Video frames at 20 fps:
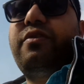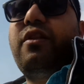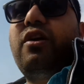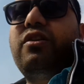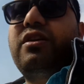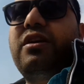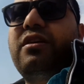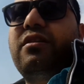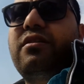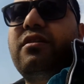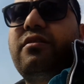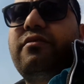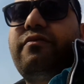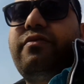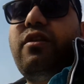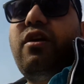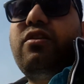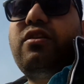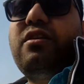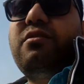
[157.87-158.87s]
flooding.
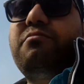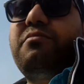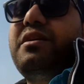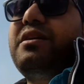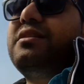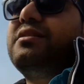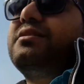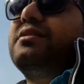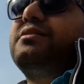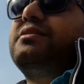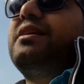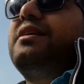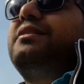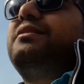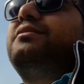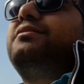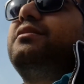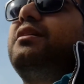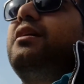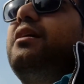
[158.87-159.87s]
Flooding means
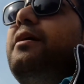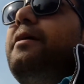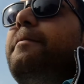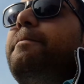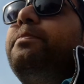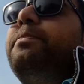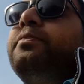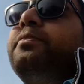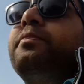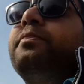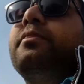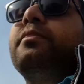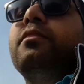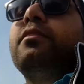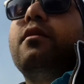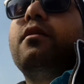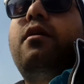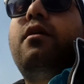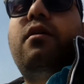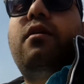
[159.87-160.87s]
that
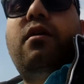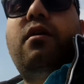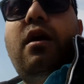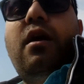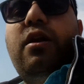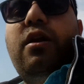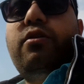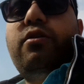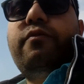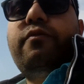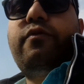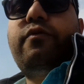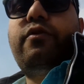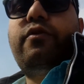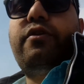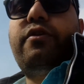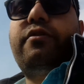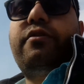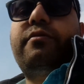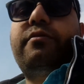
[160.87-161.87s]
a lot of
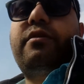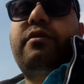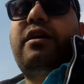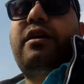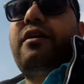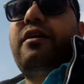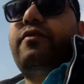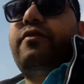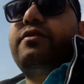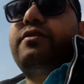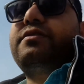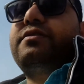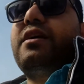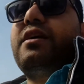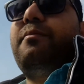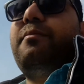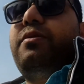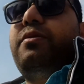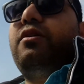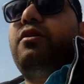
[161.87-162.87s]
water covers
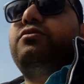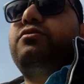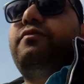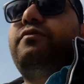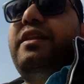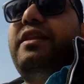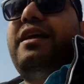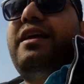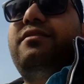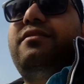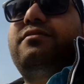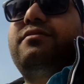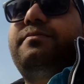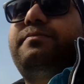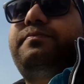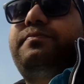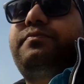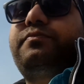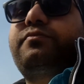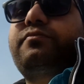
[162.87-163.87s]
a plot of land.
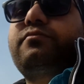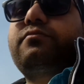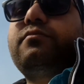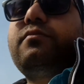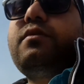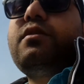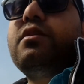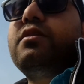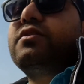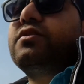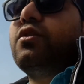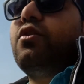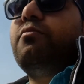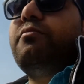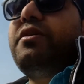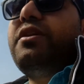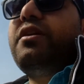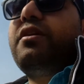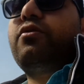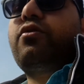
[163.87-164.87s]
So
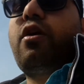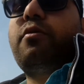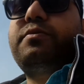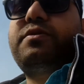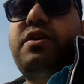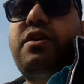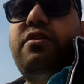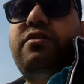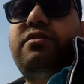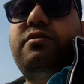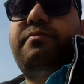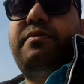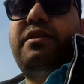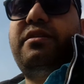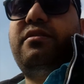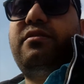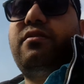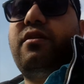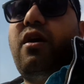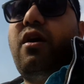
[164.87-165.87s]
many crops here
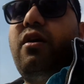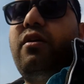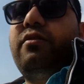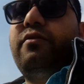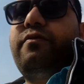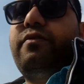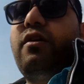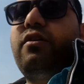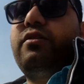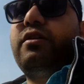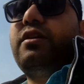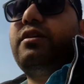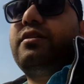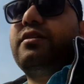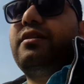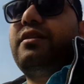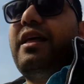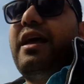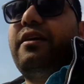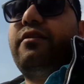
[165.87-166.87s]
depend on flooding,
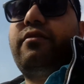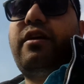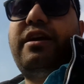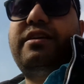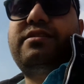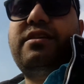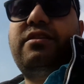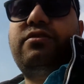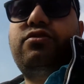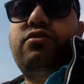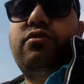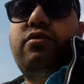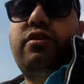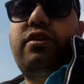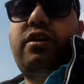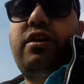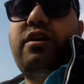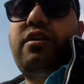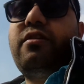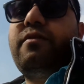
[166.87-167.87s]
like rice and
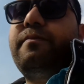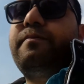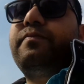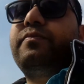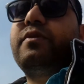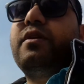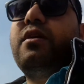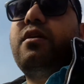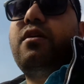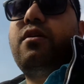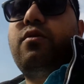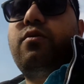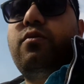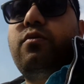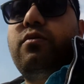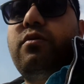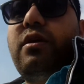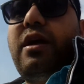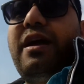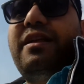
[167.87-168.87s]
sugarcane,
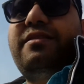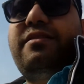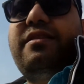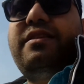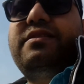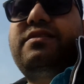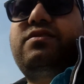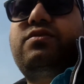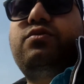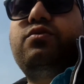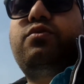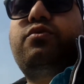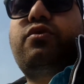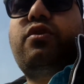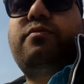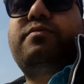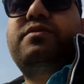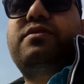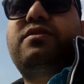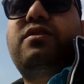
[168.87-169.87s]
and these two
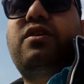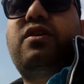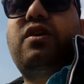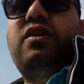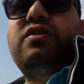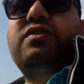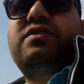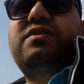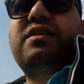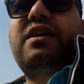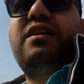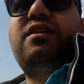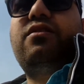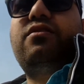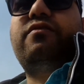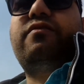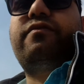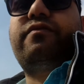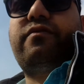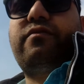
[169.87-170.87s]
crops cost a
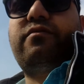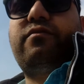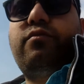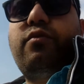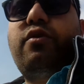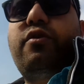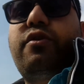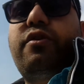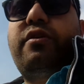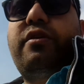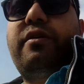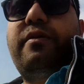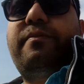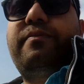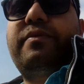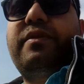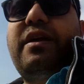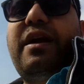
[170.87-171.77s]
lot of water